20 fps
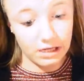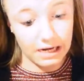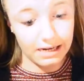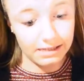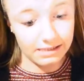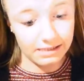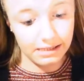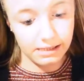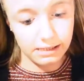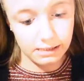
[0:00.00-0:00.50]

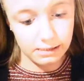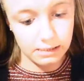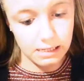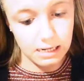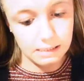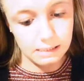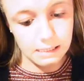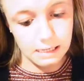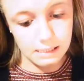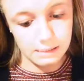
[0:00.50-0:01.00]
as I
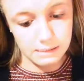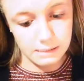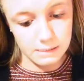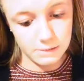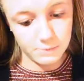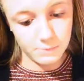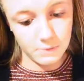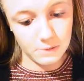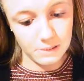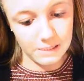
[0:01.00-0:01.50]
like this
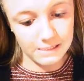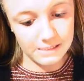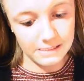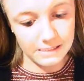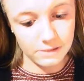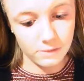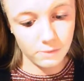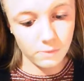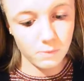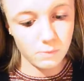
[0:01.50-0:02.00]
one, as
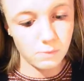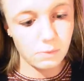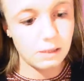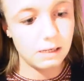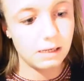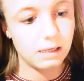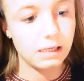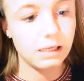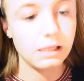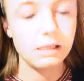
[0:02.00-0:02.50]
it's quite,